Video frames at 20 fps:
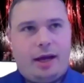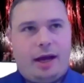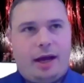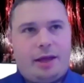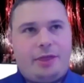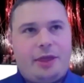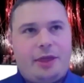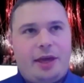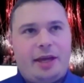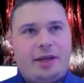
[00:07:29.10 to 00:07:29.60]
I
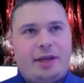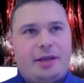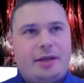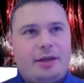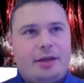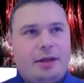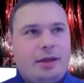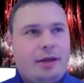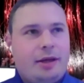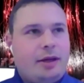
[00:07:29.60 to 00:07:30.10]
think
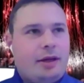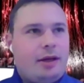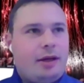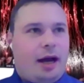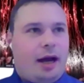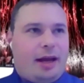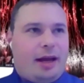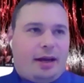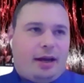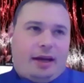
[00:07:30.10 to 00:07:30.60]

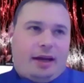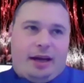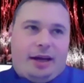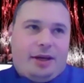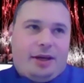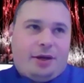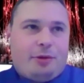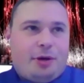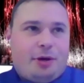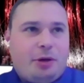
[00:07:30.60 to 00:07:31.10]
I
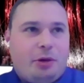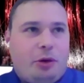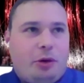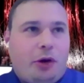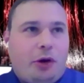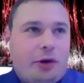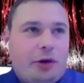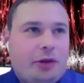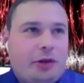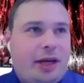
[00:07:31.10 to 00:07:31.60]
agree
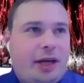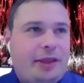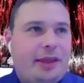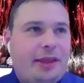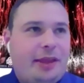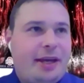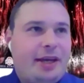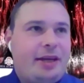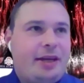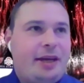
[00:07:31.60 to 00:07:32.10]
wholeheartedly. I
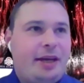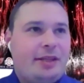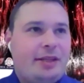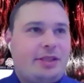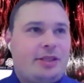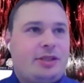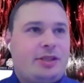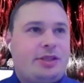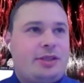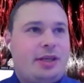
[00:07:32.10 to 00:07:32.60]
think
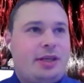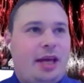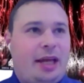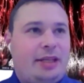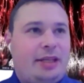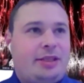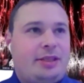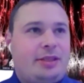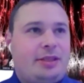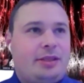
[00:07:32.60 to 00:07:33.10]
it's
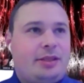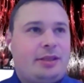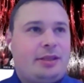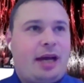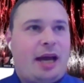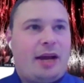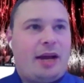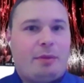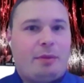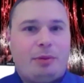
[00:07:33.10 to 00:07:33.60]

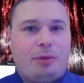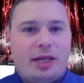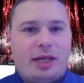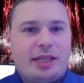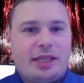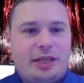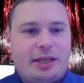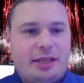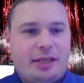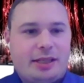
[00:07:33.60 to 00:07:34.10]
kind of a
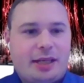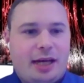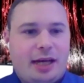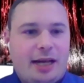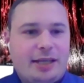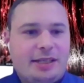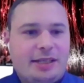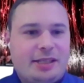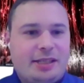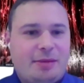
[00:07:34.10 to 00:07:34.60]
blessing in
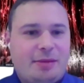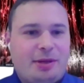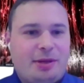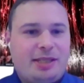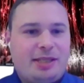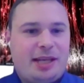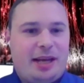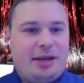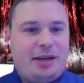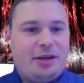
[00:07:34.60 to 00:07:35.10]
disguise to some
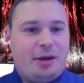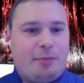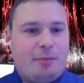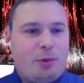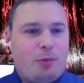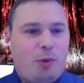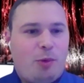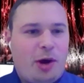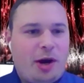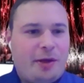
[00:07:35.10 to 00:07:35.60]
extent.
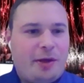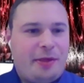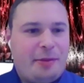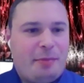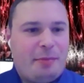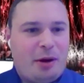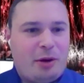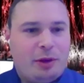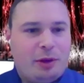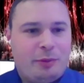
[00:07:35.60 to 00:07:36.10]
Number one, I think
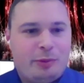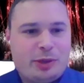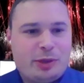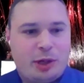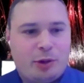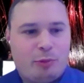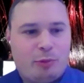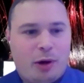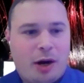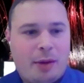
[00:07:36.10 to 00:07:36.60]
Maryland was
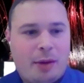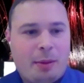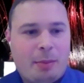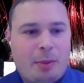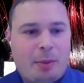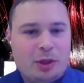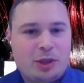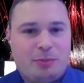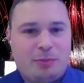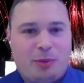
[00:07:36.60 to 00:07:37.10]
going to run up a
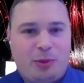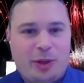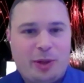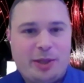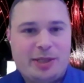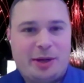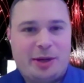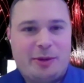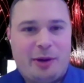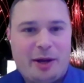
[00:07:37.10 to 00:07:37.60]
bunch of
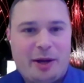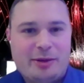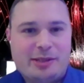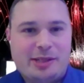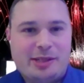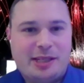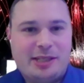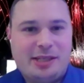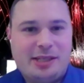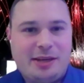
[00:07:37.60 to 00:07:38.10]
points on Ohio
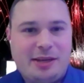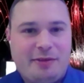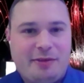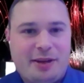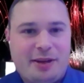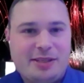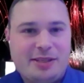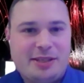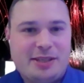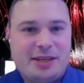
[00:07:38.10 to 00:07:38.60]
State's
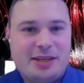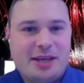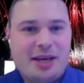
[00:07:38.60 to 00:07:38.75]
defense.